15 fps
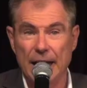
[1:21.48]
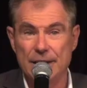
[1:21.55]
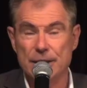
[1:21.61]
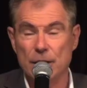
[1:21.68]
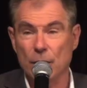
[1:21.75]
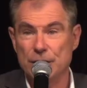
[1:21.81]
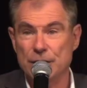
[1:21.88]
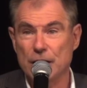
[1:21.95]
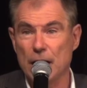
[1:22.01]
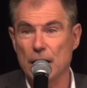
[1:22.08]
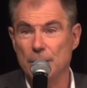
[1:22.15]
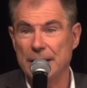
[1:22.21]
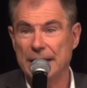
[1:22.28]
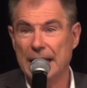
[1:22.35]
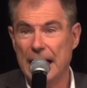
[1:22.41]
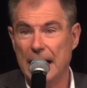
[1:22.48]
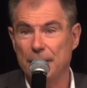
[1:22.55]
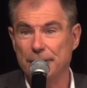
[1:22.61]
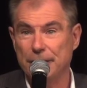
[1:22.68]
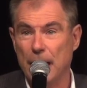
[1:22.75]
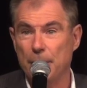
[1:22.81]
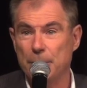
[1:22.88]
And so it's going to be
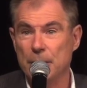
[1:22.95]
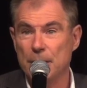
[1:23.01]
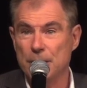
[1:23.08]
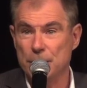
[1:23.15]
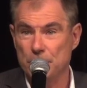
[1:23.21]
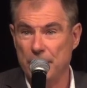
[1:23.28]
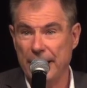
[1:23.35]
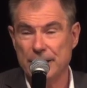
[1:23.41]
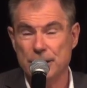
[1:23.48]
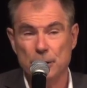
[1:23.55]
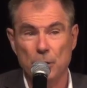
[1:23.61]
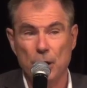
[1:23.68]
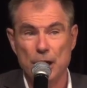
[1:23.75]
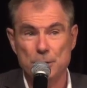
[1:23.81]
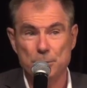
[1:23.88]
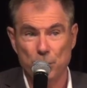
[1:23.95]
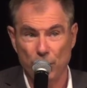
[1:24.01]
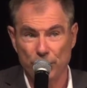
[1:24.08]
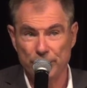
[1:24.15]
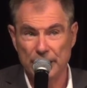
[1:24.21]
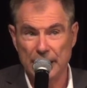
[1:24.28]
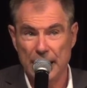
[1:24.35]
carved up to maximise
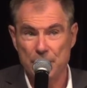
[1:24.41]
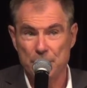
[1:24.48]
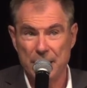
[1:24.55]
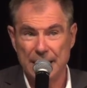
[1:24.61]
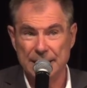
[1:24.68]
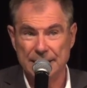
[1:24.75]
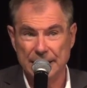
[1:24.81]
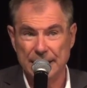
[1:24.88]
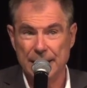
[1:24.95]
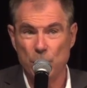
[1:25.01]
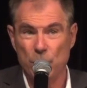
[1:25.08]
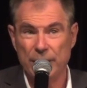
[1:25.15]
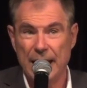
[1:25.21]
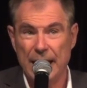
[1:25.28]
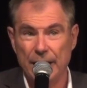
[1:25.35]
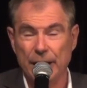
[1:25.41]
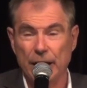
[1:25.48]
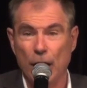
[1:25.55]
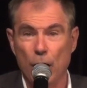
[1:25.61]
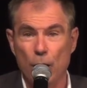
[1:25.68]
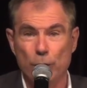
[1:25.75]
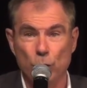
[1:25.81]
profit and basically without
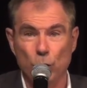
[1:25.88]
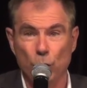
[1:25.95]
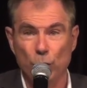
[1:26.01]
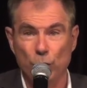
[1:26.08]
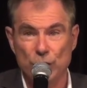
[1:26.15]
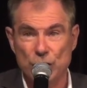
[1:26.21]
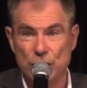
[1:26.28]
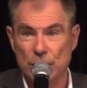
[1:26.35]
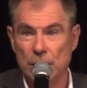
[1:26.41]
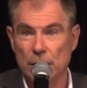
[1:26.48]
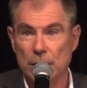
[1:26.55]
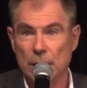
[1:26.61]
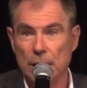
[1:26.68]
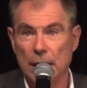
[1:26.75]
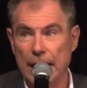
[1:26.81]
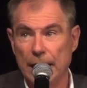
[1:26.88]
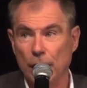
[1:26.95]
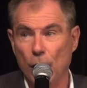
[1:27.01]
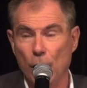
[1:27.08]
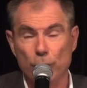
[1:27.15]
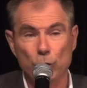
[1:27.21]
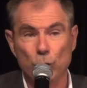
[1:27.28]
an overall vision and
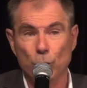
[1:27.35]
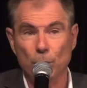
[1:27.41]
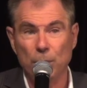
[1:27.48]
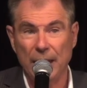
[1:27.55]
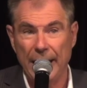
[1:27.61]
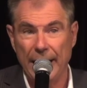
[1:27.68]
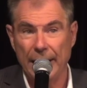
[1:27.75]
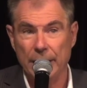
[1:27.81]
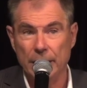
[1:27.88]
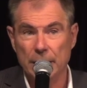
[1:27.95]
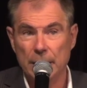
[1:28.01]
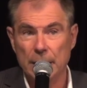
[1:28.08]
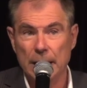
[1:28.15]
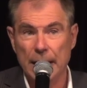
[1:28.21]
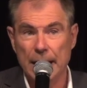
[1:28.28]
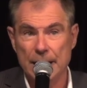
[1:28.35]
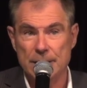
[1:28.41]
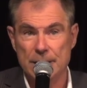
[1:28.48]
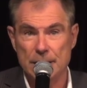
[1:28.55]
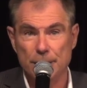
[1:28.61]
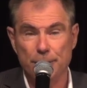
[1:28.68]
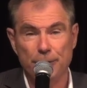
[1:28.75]
an overall plan.
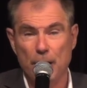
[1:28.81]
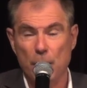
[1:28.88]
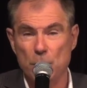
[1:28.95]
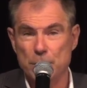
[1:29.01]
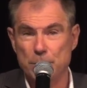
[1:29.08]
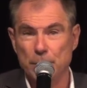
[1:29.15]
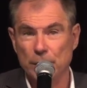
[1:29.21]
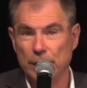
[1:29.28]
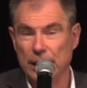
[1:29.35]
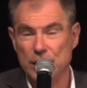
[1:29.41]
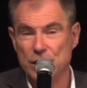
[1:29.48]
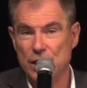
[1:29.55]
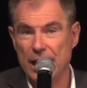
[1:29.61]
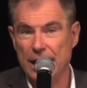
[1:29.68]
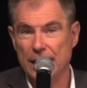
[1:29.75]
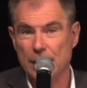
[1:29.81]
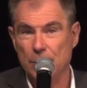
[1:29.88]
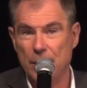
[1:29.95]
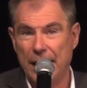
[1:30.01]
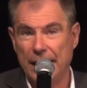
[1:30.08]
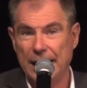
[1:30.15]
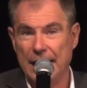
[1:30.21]
It's as if I was building a shed in the
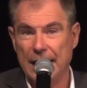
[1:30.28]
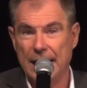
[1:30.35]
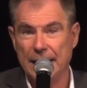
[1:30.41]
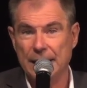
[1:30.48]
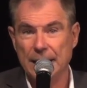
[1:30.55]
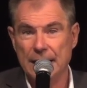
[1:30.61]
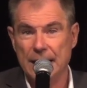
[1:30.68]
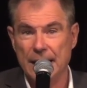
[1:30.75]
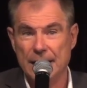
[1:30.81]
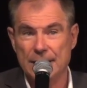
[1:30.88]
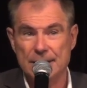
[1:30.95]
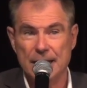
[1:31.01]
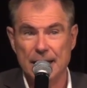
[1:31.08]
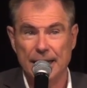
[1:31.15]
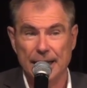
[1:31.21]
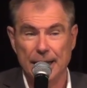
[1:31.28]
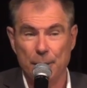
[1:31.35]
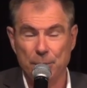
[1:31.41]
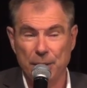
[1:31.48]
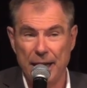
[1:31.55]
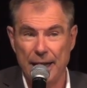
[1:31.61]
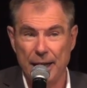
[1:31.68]
backyard, and instead of getting
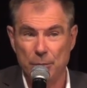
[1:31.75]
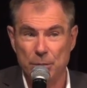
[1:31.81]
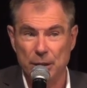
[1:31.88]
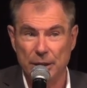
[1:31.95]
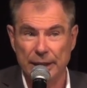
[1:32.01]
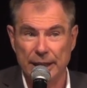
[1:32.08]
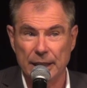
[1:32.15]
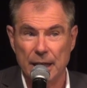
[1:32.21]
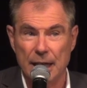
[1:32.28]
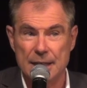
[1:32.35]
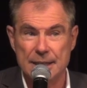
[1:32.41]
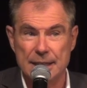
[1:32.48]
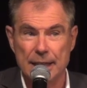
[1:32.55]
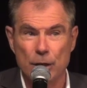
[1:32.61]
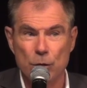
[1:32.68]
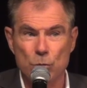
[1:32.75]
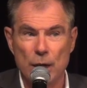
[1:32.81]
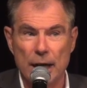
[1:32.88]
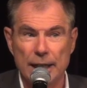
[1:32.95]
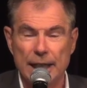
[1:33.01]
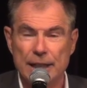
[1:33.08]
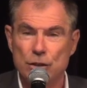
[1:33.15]
a plan and building it, I said,
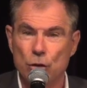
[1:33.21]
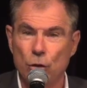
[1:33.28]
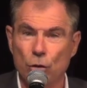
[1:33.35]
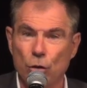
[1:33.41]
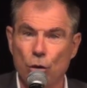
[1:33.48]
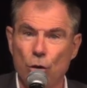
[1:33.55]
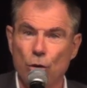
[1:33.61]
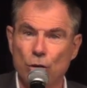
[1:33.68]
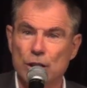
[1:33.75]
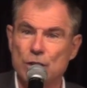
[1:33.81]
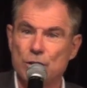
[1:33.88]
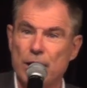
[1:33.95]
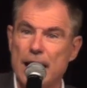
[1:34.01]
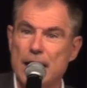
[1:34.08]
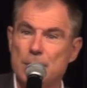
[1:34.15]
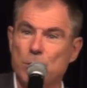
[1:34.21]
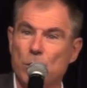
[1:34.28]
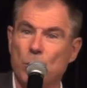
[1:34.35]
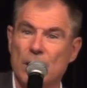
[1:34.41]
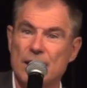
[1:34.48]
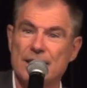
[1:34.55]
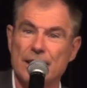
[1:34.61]
right, let's call all the tradesmen
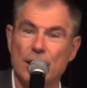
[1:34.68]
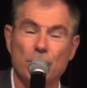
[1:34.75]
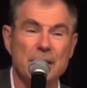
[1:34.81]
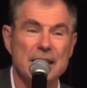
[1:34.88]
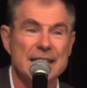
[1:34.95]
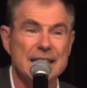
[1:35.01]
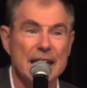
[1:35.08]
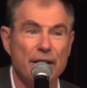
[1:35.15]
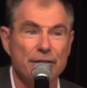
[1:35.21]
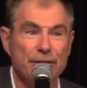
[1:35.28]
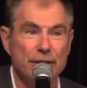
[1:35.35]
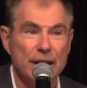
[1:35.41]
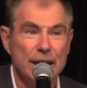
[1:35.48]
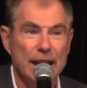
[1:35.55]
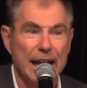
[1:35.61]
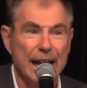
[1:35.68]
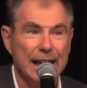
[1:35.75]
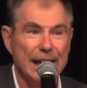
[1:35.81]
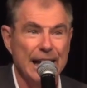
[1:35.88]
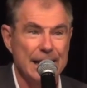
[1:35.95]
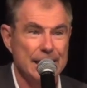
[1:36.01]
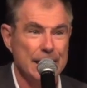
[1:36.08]
who want to sell me stuff
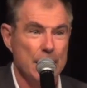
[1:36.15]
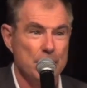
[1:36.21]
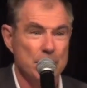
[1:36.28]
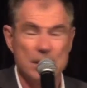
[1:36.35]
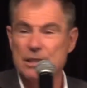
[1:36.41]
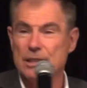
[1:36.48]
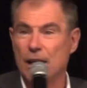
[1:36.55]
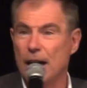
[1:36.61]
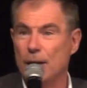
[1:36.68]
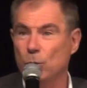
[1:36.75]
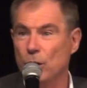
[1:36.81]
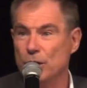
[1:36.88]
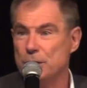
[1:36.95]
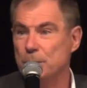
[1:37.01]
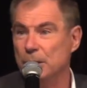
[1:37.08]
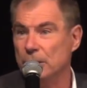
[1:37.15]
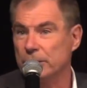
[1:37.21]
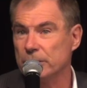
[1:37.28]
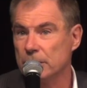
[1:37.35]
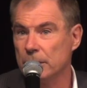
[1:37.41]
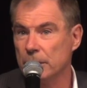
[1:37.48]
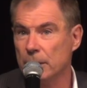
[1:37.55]
and let them decide what's
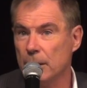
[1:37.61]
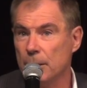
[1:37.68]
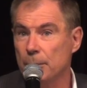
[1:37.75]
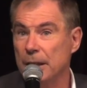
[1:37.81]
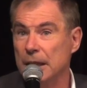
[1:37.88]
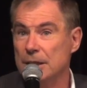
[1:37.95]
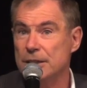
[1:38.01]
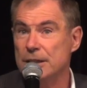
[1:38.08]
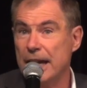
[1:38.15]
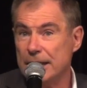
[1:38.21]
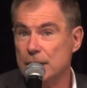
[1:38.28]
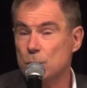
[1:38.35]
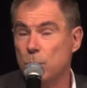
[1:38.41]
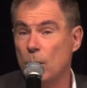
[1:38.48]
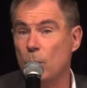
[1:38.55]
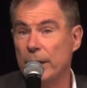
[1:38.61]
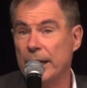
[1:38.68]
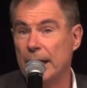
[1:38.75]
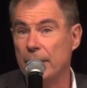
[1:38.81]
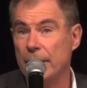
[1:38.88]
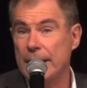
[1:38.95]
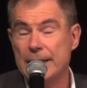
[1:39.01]
built. Because that's what we're
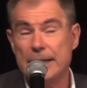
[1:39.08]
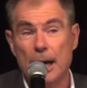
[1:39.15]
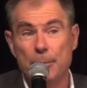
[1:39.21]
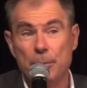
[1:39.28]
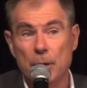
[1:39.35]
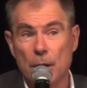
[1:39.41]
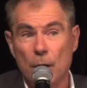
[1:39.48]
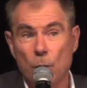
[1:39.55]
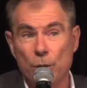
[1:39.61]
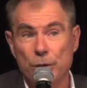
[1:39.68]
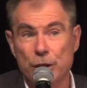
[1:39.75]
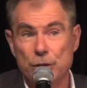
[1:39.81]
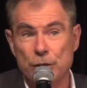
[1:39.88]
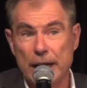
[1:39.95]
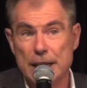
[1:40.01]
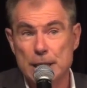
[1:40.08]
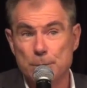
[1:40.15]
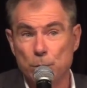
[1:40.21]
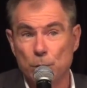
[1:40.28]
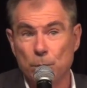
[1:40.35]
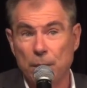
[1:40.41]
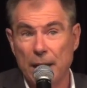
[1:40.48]
going to end up with the
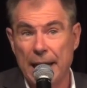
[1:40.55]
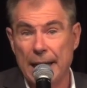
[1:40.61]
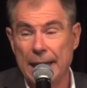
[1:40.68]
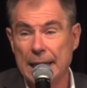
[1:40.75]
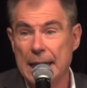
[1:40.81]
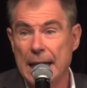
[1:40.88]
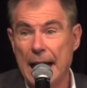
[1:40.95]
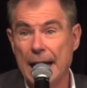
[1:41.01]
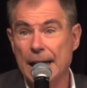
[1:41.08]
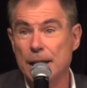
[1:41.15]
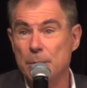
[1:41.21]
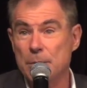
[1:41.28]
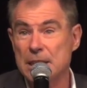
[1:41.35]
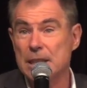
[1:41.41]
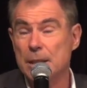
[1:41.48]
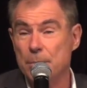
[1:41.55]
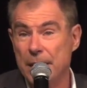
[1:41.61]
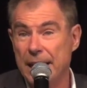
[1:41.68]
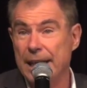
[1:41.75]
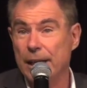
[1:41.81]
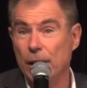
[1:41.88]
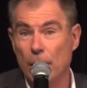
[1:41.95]
transport plan under Mr
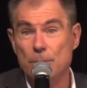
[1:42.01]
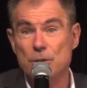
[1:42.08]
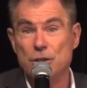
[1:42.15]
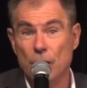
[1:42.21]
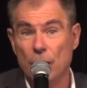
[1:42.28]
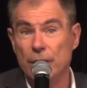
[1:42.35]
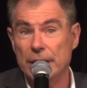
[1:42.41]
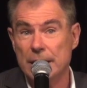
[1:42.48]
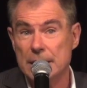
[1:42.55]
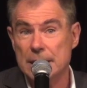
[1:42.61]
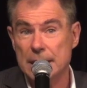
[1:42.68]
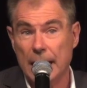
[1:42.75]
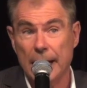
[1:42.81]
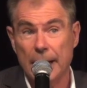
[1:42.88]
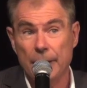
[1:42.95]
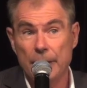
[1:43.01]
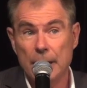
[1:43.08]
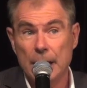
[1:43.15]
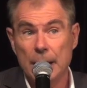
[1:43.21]
Baird, I'm sorry to say.